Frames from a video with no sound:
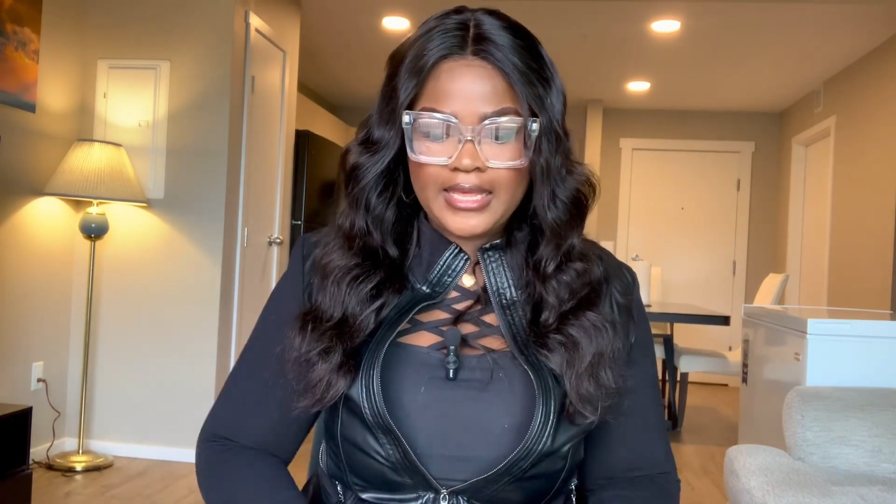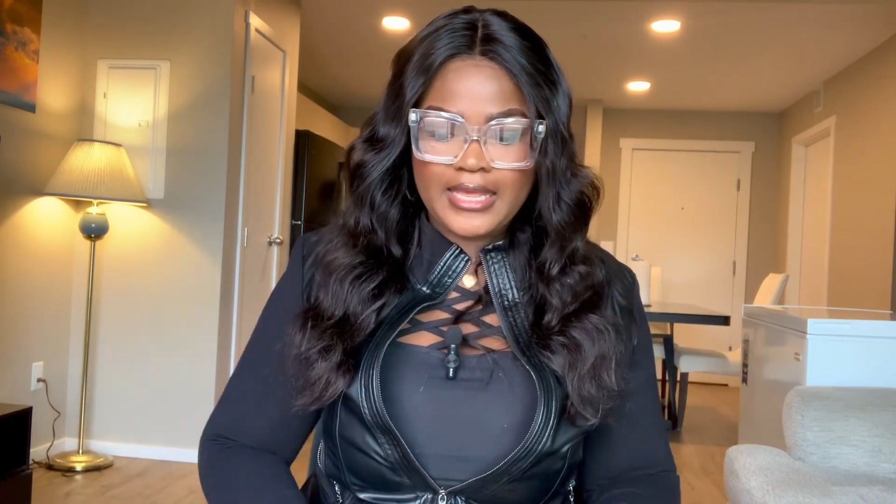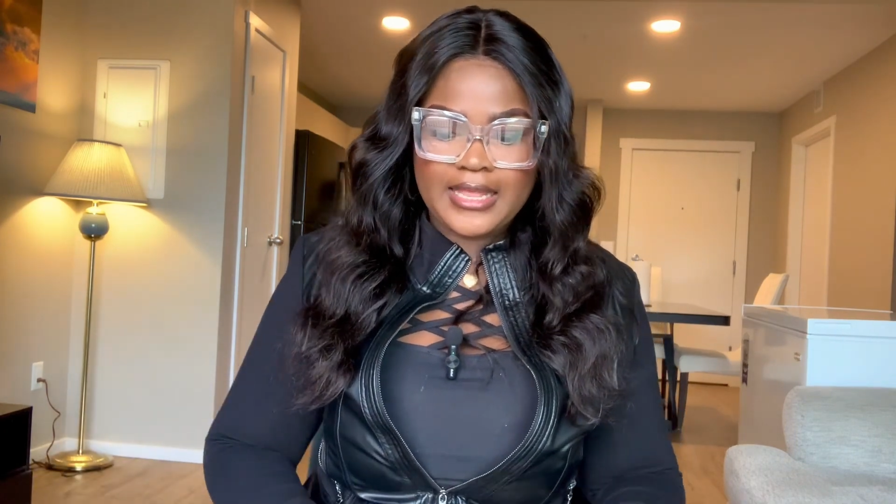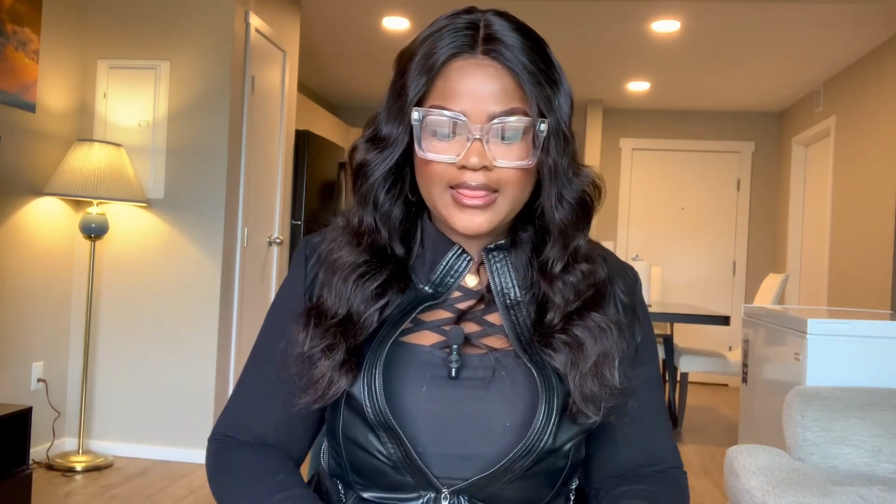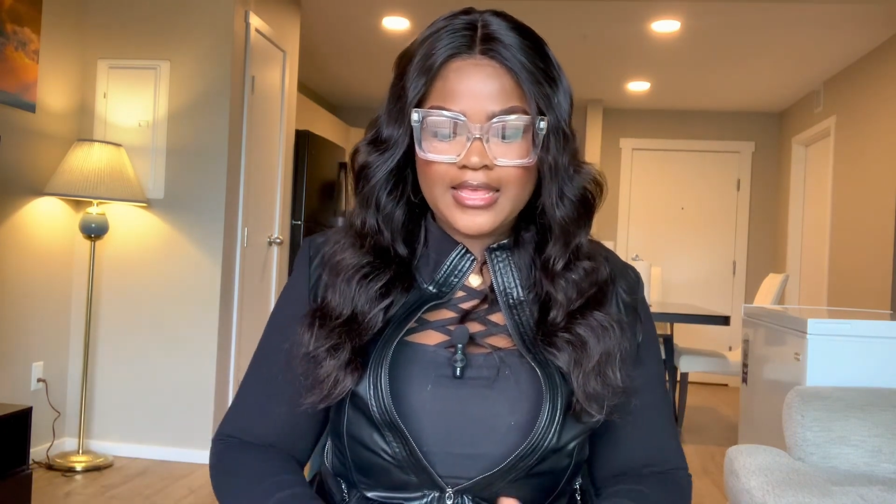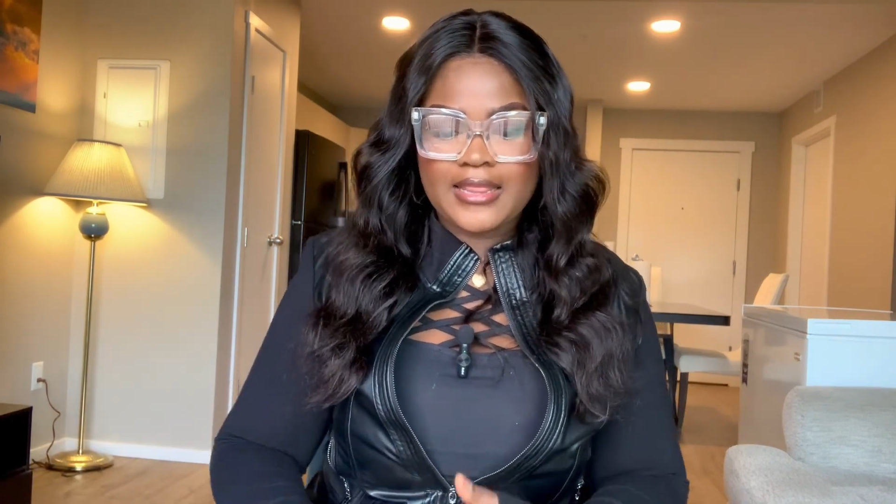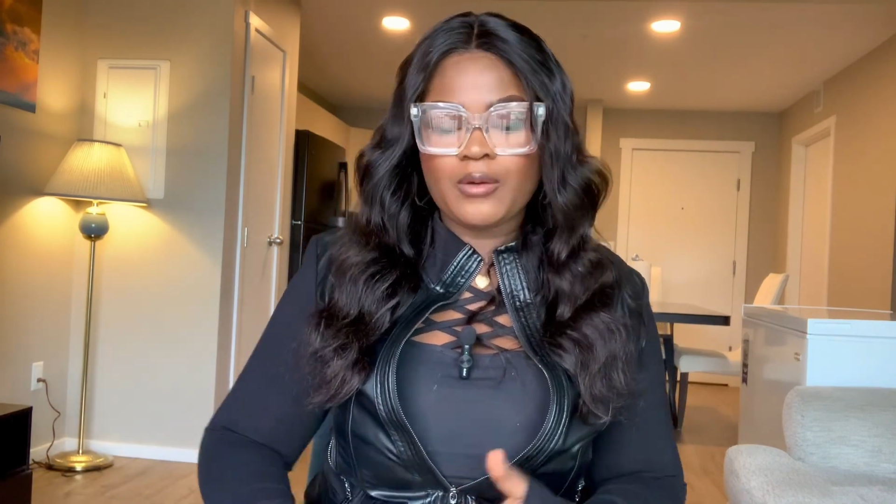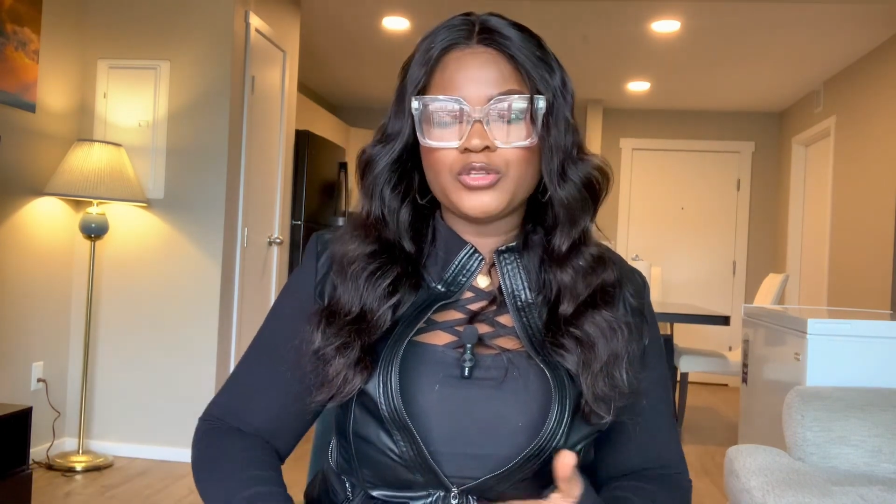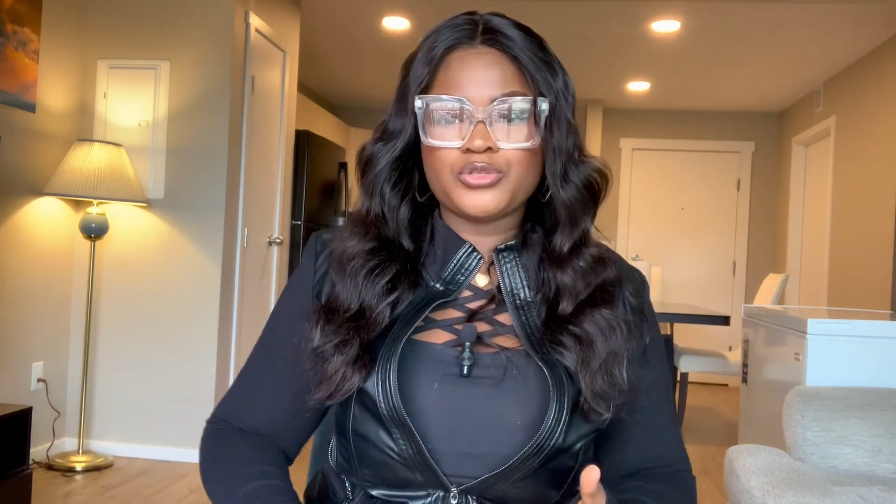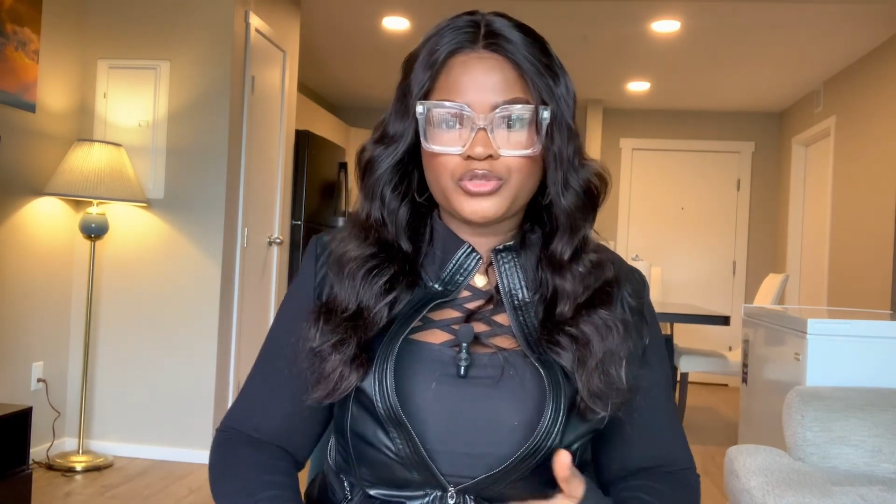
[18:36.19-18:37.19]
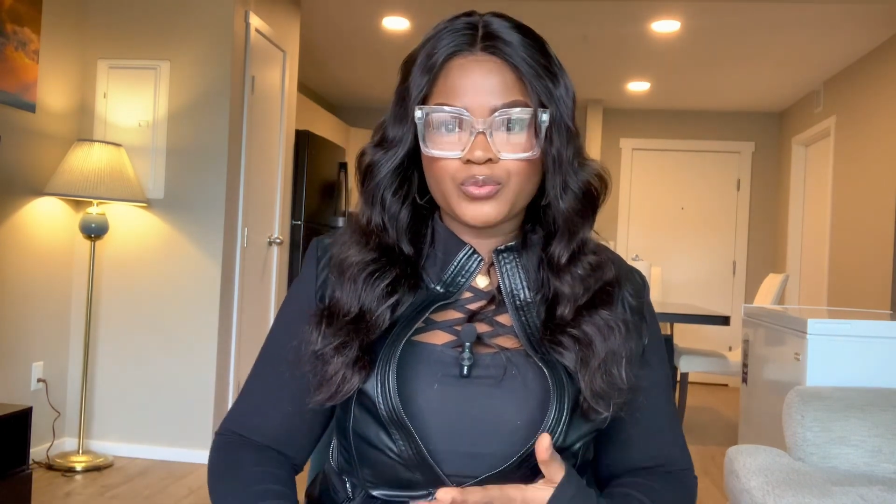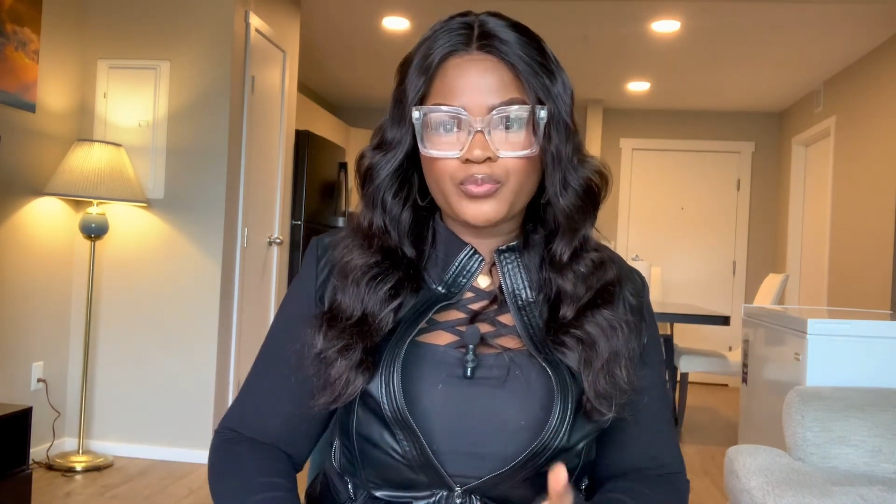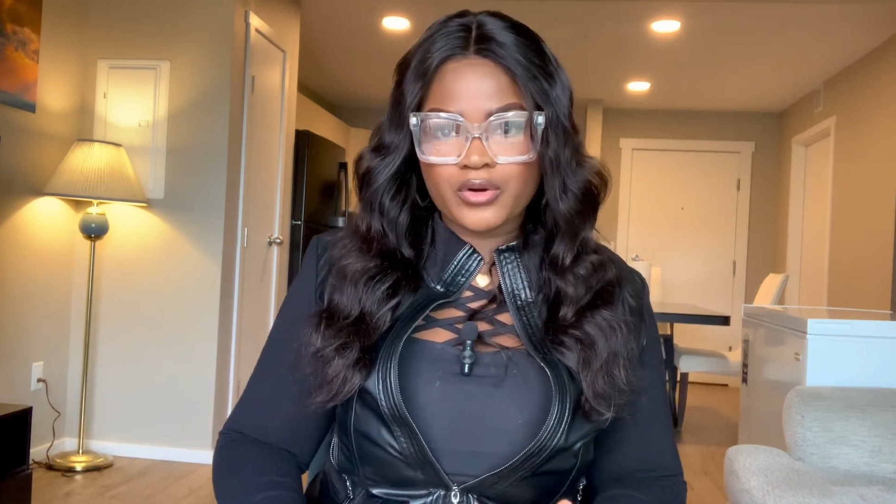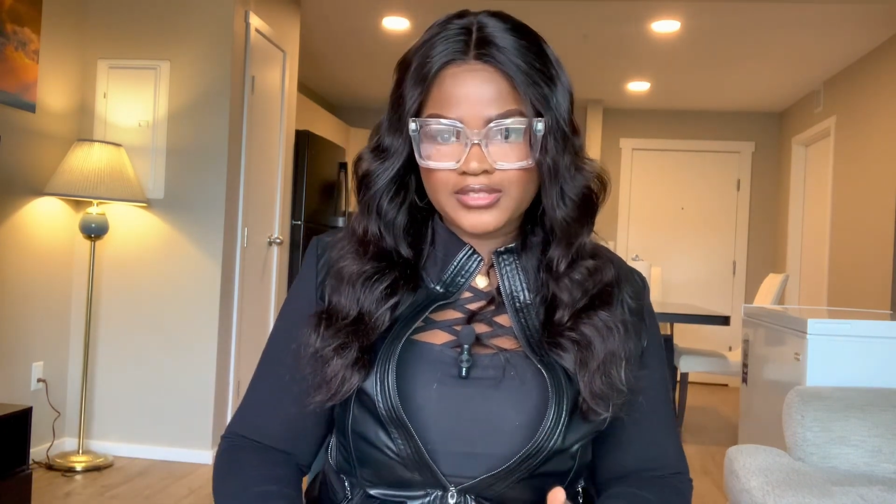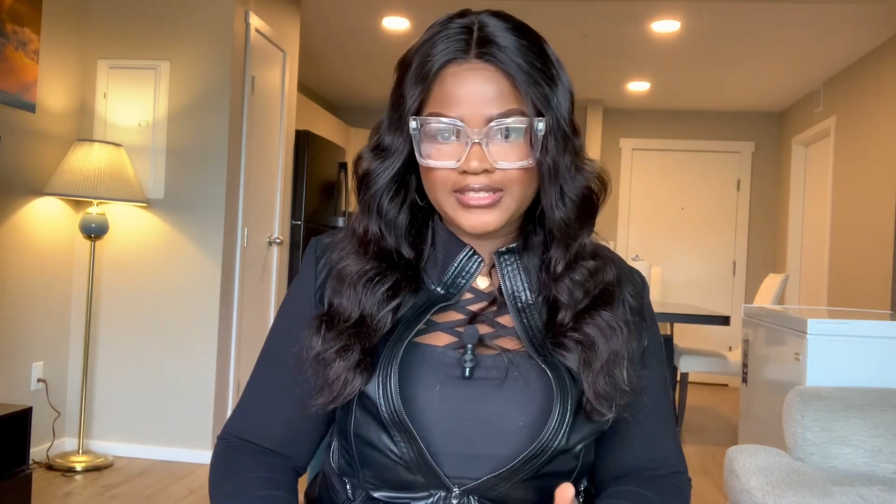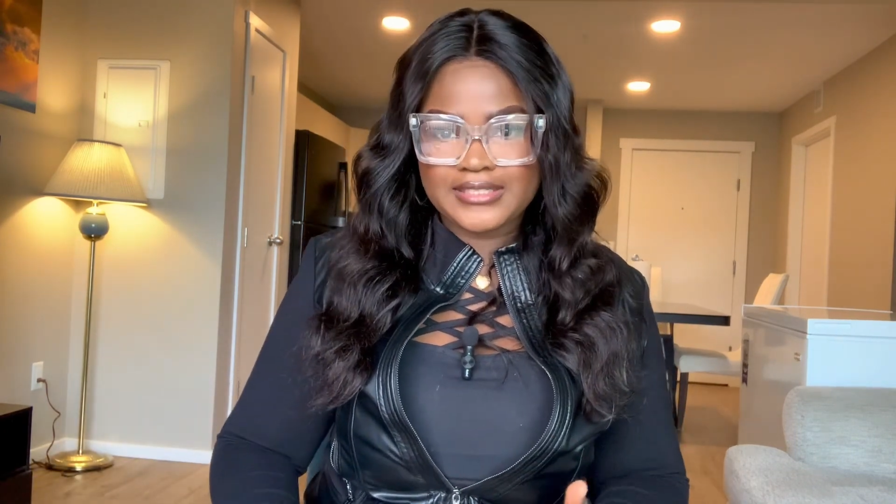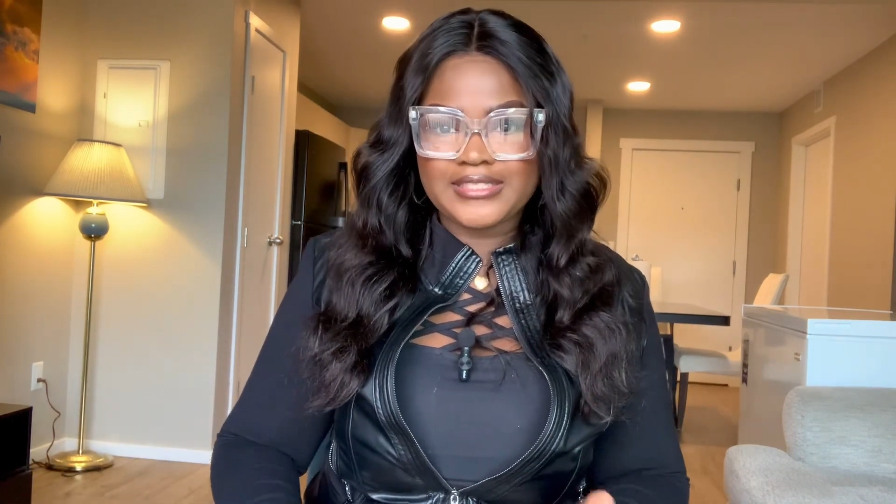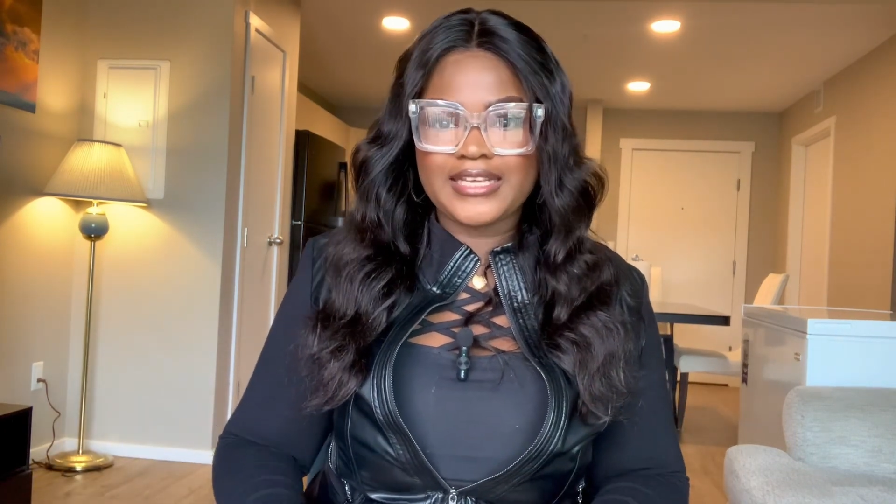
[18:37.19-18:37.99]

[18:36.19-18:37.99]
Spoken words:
and then I was used to process